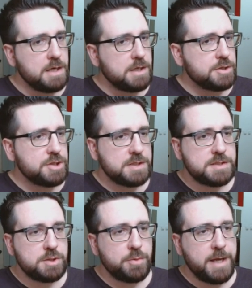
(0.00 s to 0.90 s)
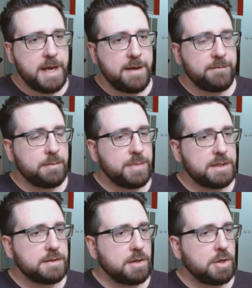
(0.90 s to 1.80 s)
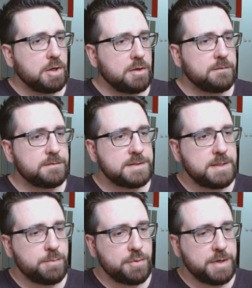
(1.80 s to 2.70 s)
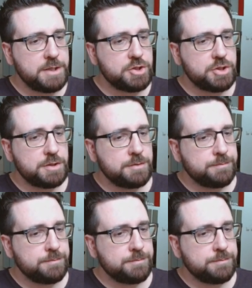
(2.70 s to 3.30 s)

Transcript: just so we have a bit of separation.